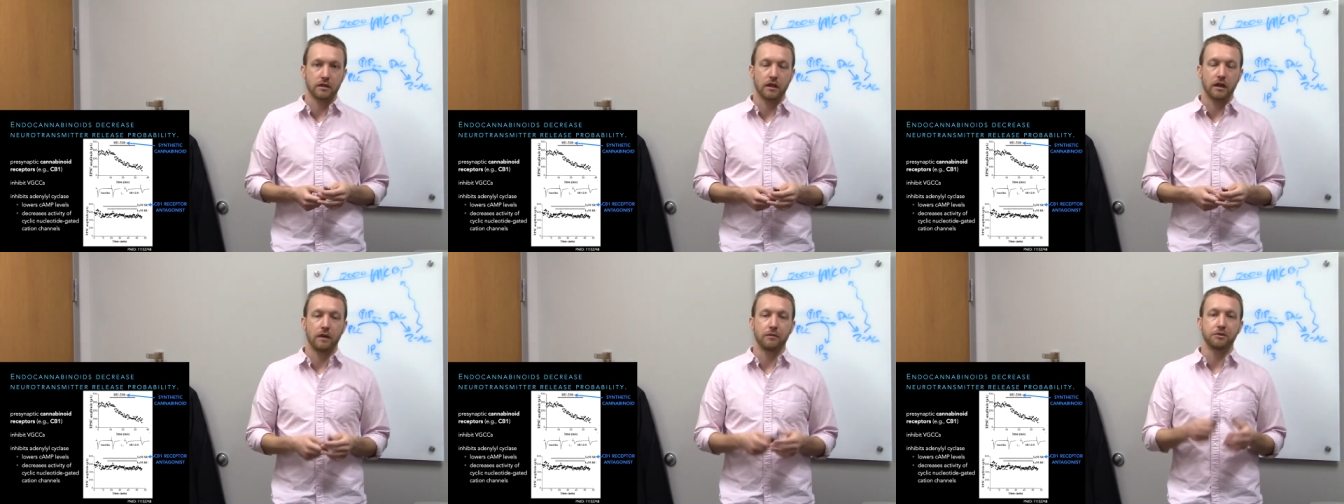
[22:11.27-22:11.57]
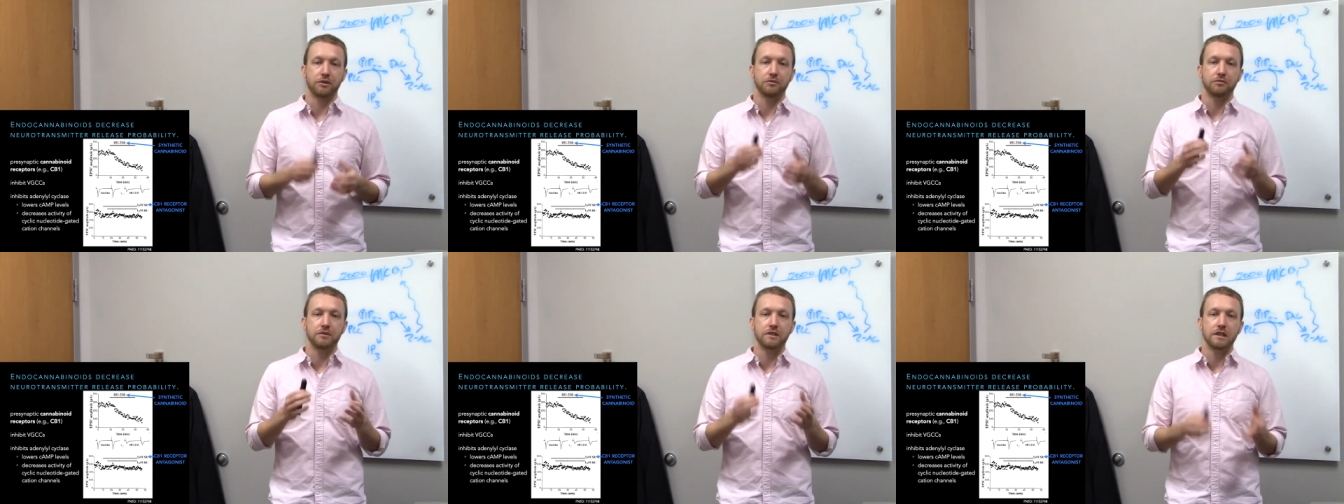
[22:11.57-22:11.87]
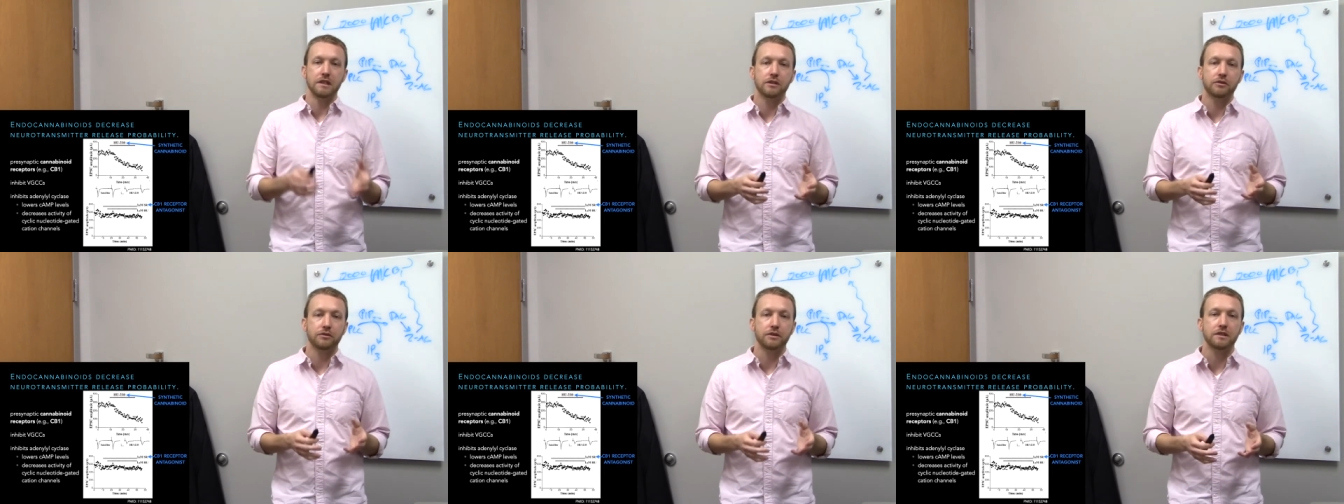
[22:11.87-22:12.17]
And when you
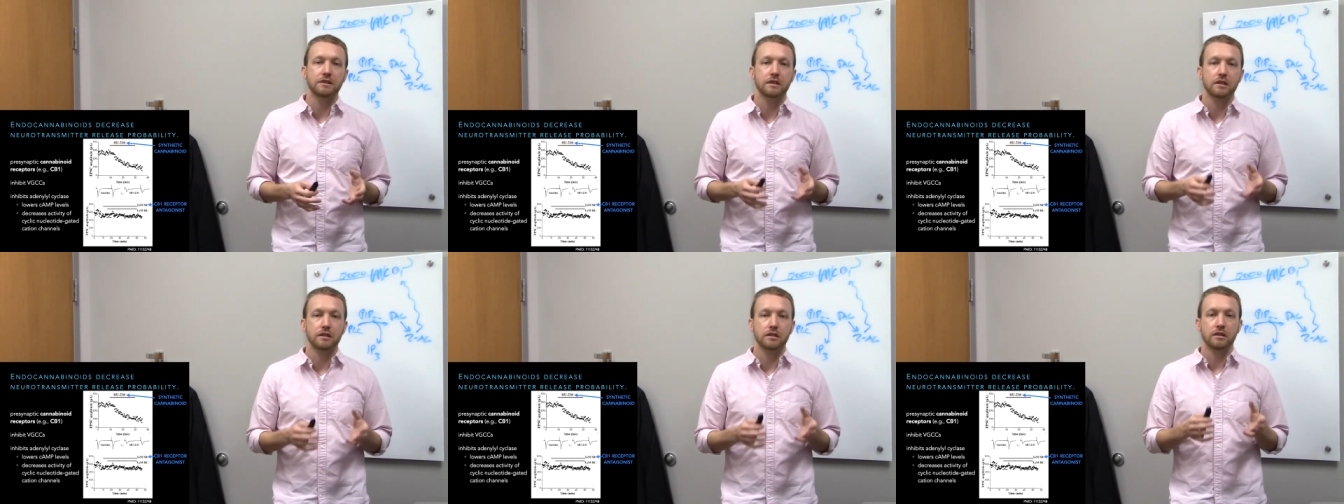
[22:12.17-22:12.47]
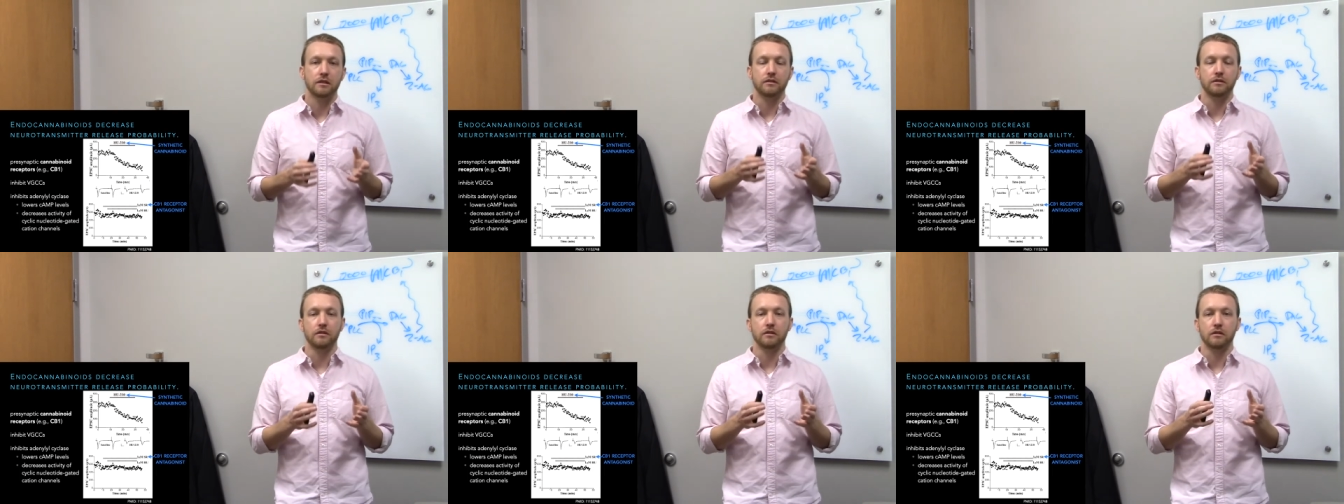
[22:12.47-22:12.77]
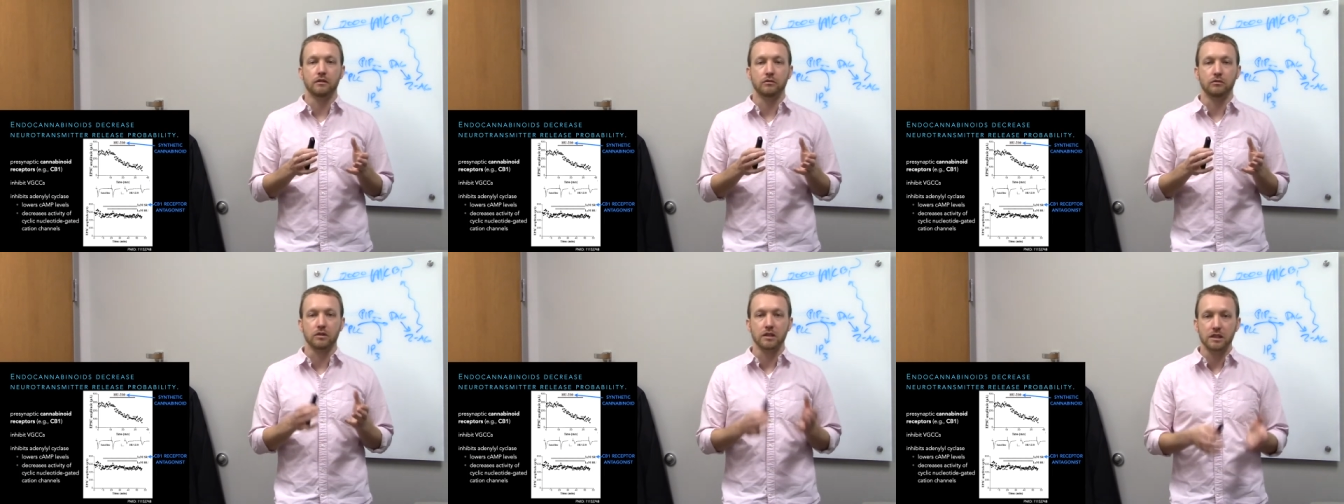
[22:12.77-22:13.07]
decrease the
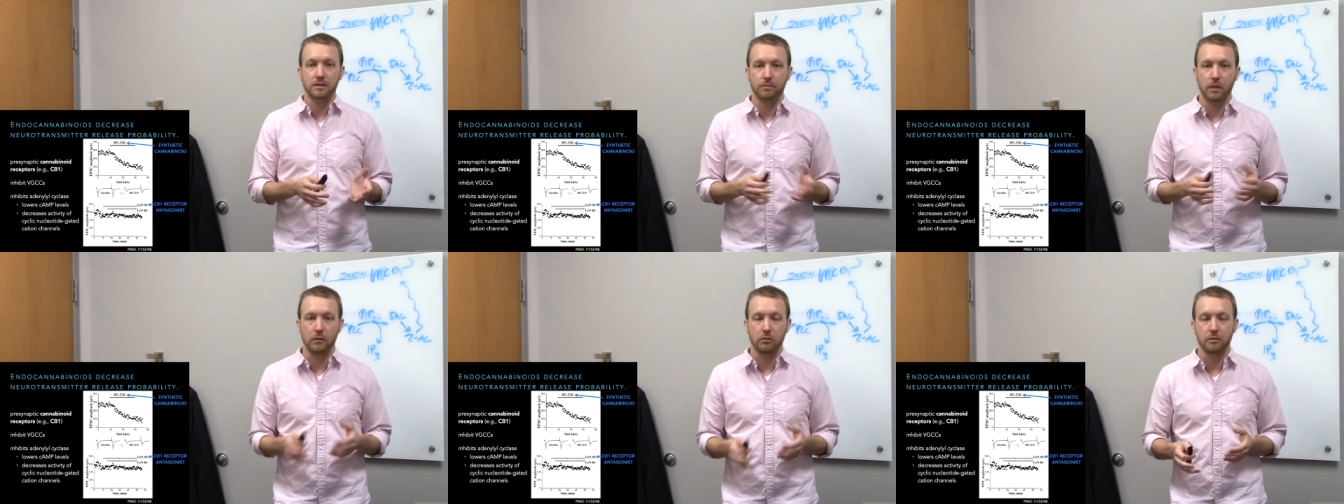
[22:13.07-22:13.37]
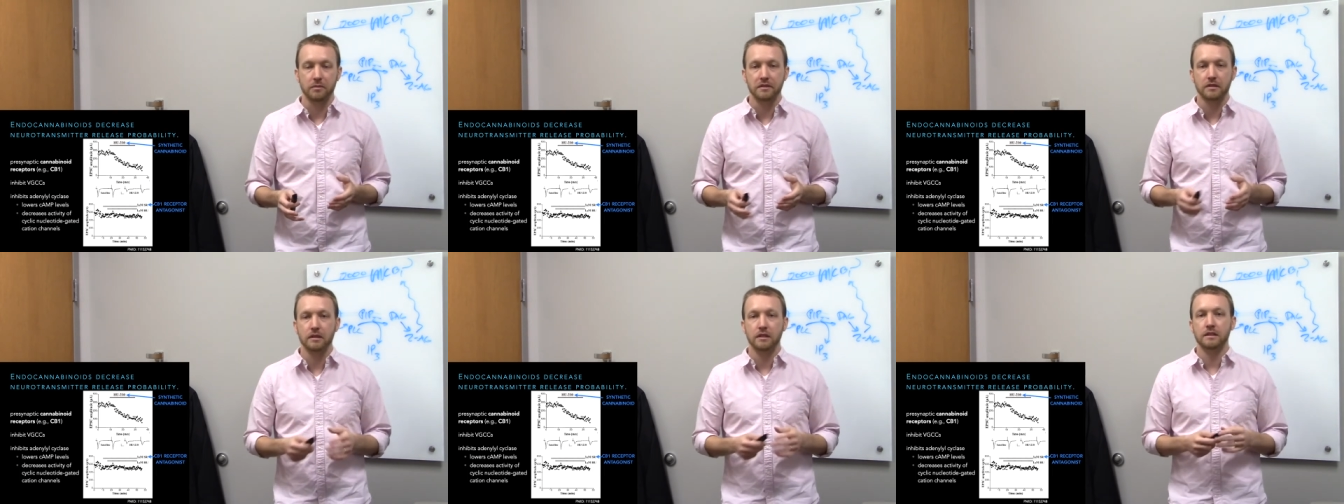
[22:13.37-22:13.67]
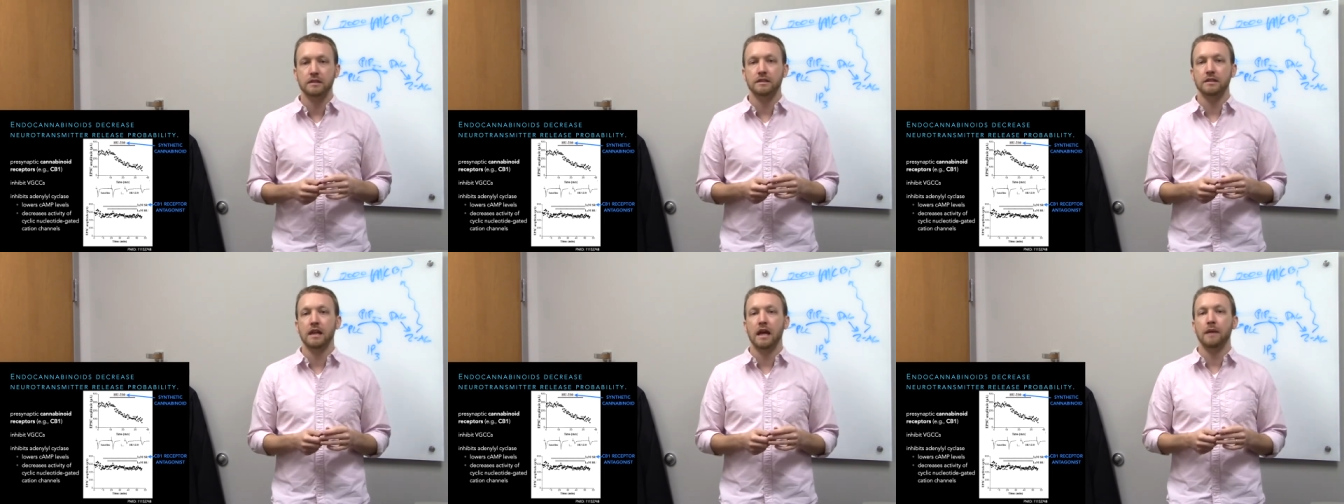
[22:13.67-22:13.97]
release probability at
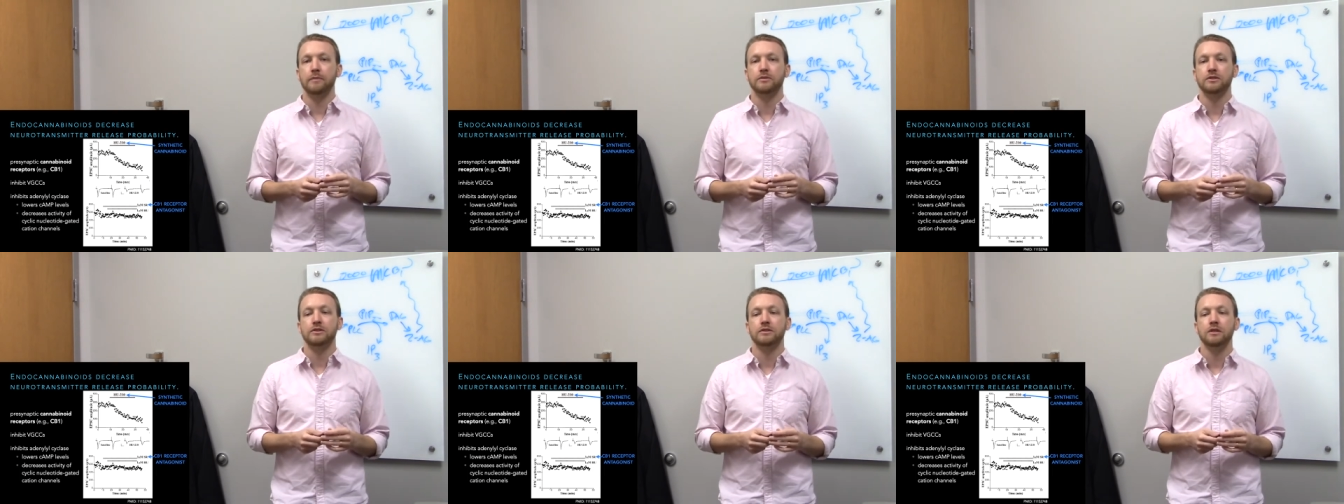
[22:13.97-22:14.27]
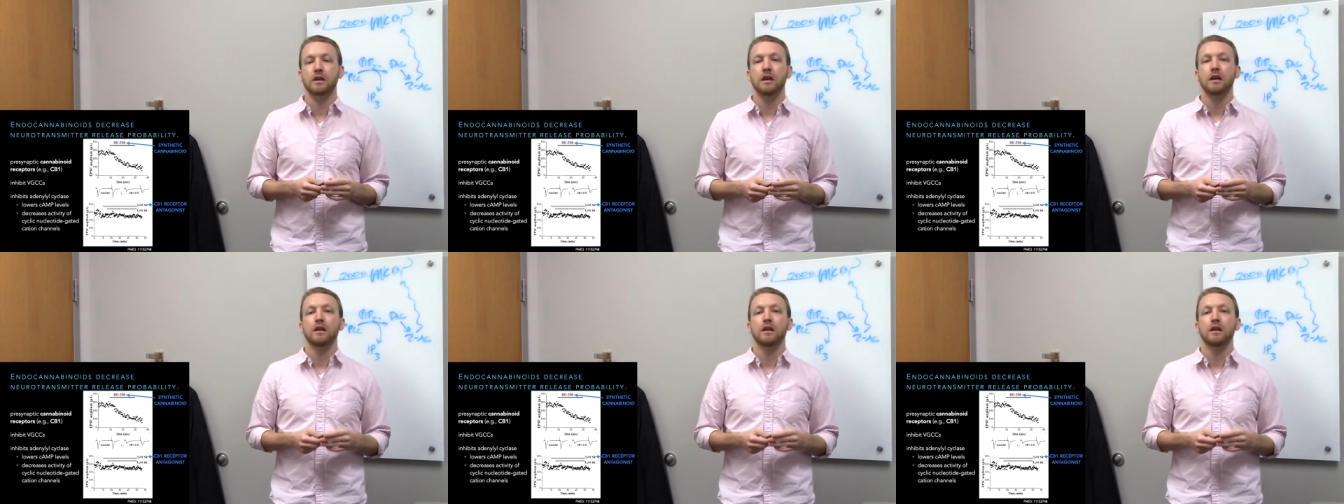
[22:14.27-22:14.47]
synapses,